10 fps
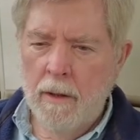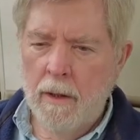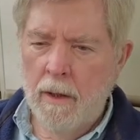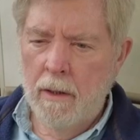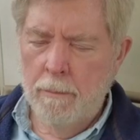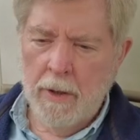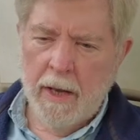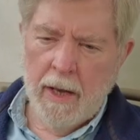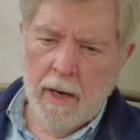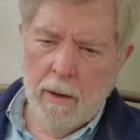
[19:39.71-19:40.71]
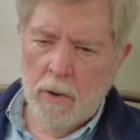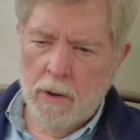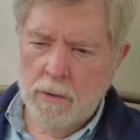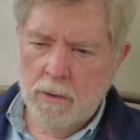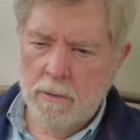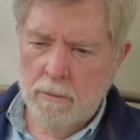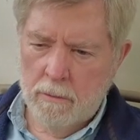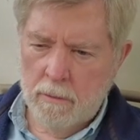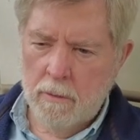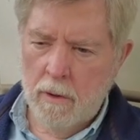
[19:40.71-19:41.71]
Uh, the plan I was
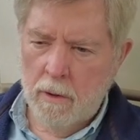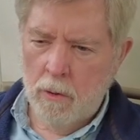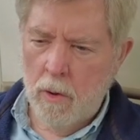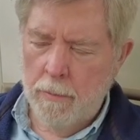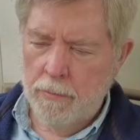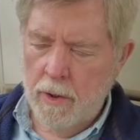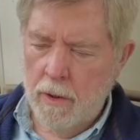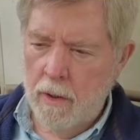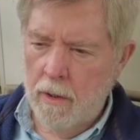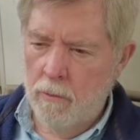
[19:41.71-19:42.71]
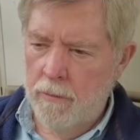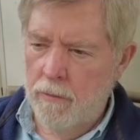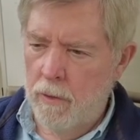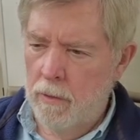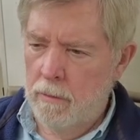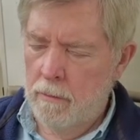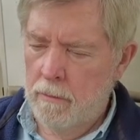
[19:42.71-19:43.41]
going to go up the uh, river